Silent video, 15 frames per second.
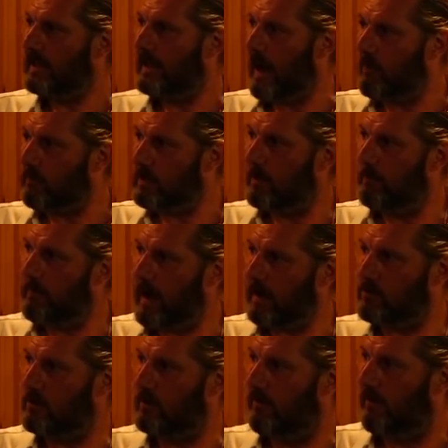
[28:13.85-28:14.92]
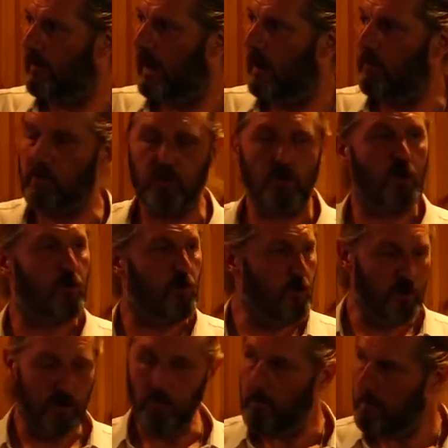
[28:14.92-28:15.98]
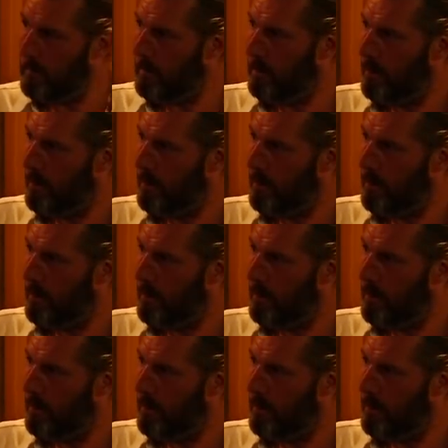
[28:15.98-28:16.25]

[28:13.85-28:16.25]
Counter-battery fire was crucial.